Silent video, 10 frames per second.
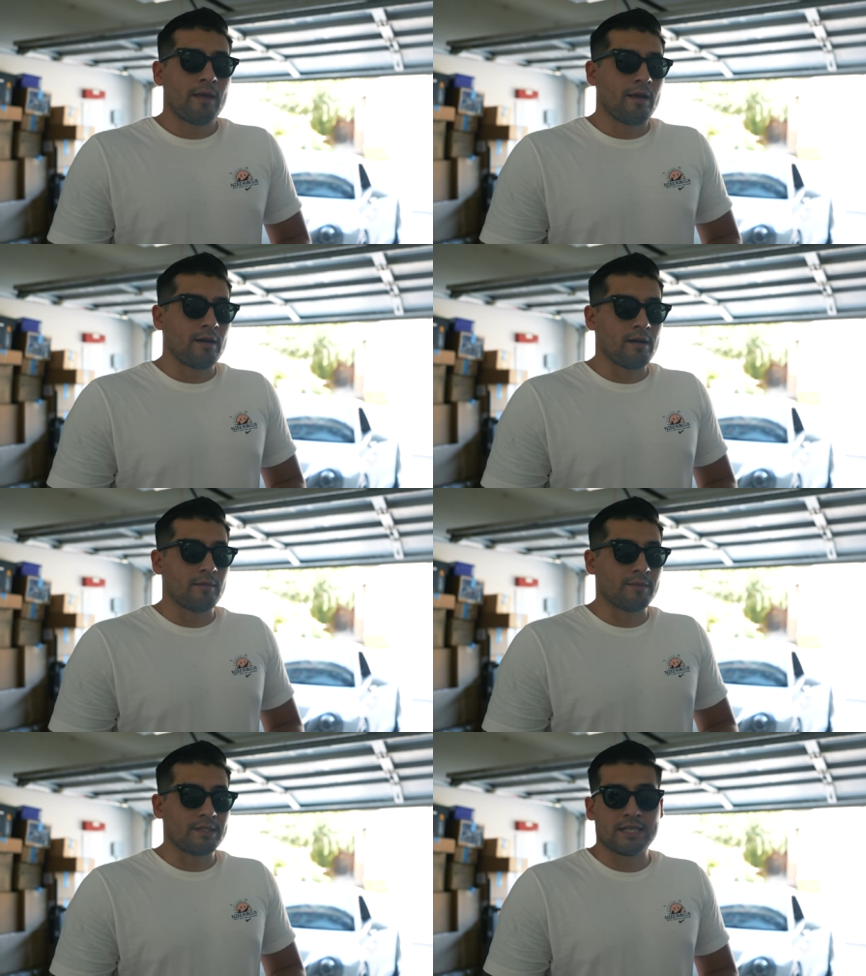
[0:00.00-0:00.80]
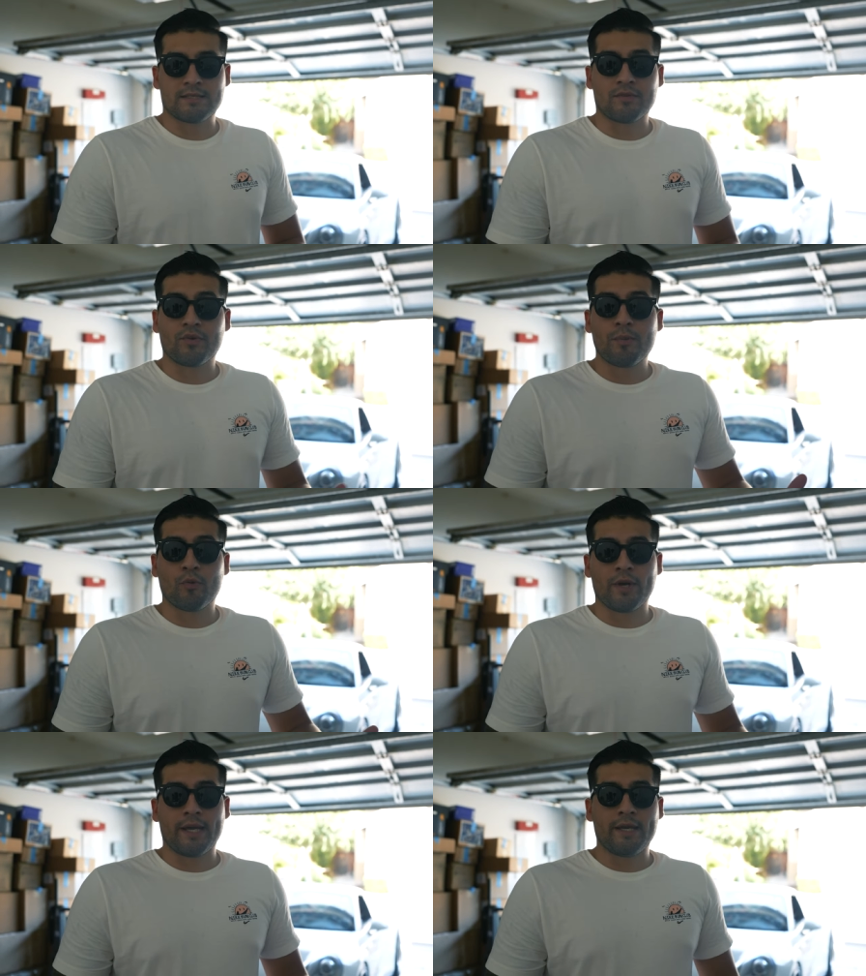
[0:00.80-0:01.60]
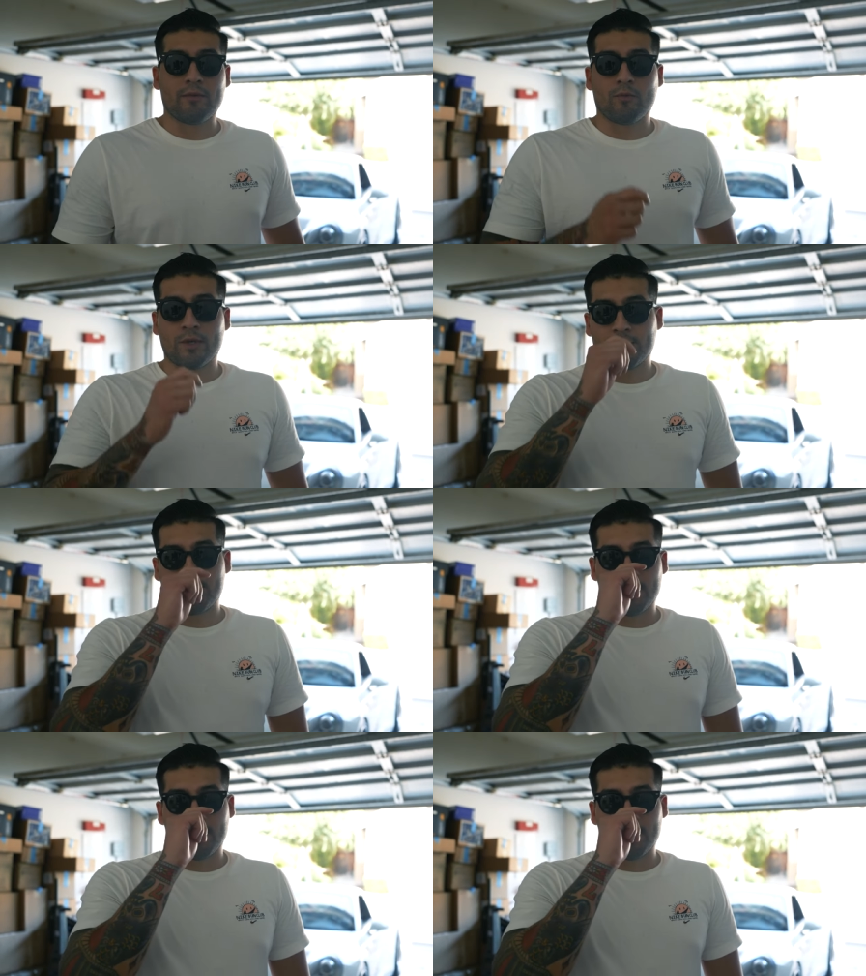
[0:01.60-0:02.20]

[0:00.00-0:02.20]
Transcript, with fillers: Um, this has the three point eight, which